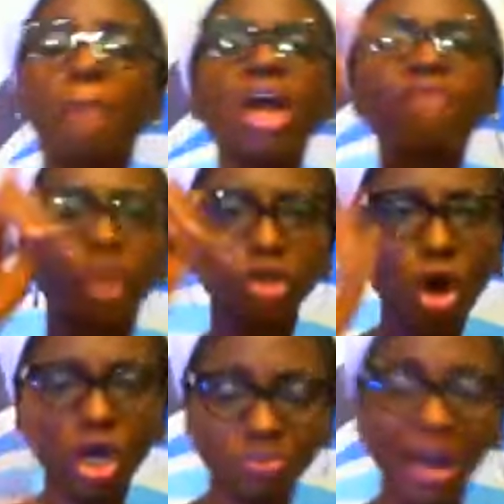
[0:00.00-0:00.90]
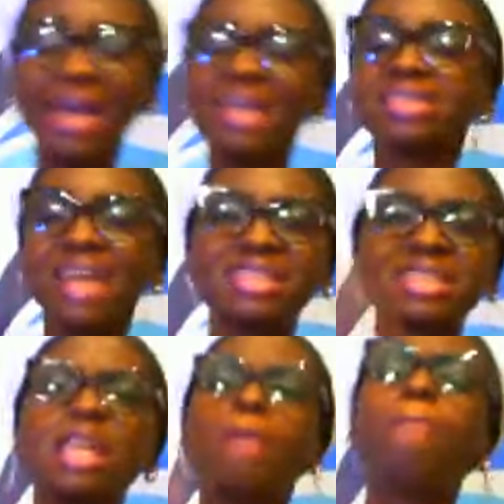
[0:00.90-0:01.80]
Pray for your husband.
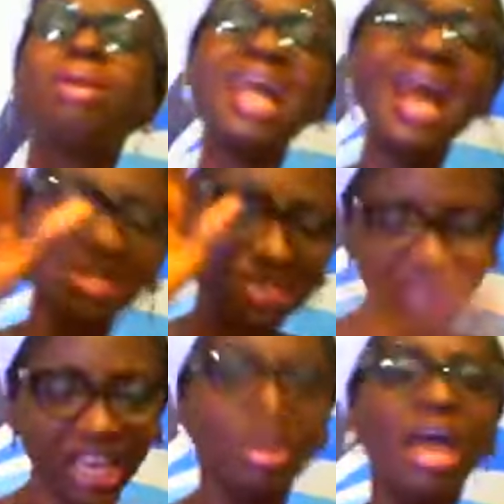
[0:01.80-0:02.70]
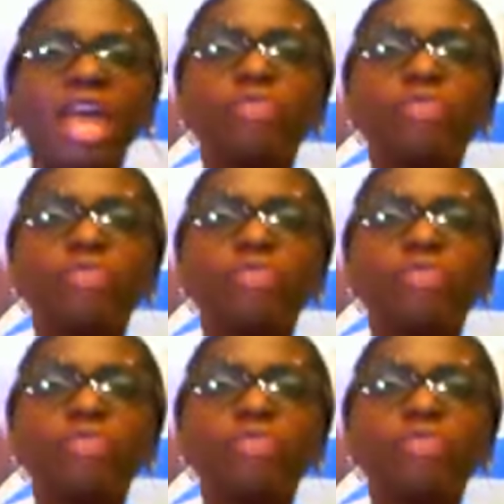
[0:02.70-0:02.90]
Intercede. Bless him.